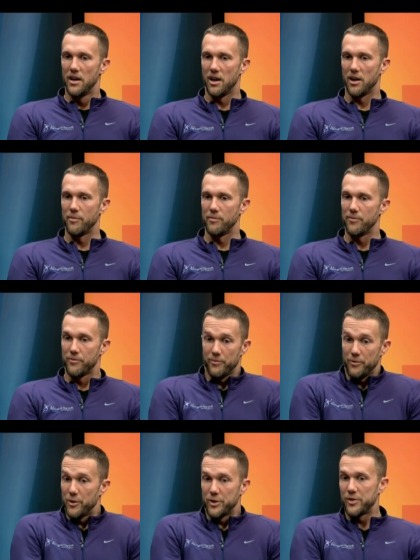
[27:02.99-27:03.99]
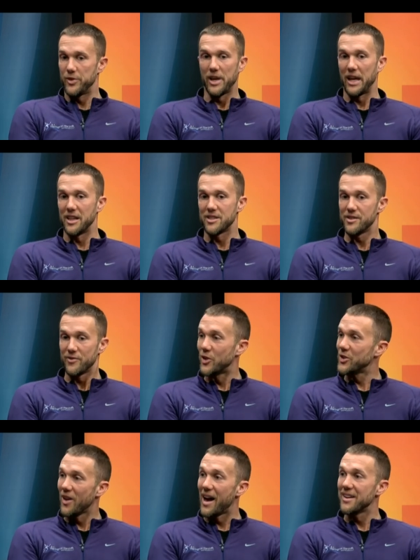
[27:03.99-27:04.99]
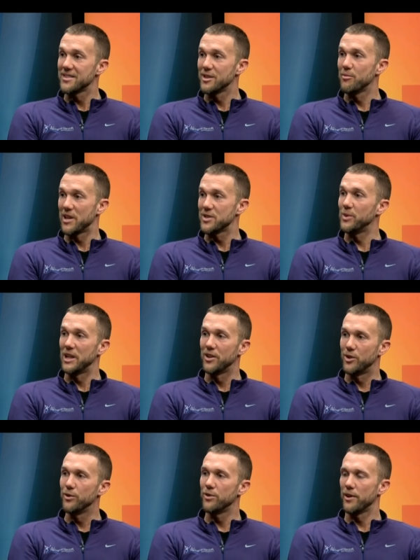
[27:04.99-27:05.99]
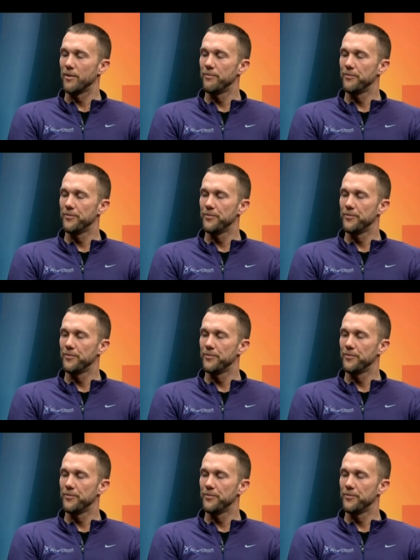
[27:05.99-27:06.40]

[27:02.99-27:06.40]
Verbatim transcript: um, to, I guess, first class, the best we could do for them.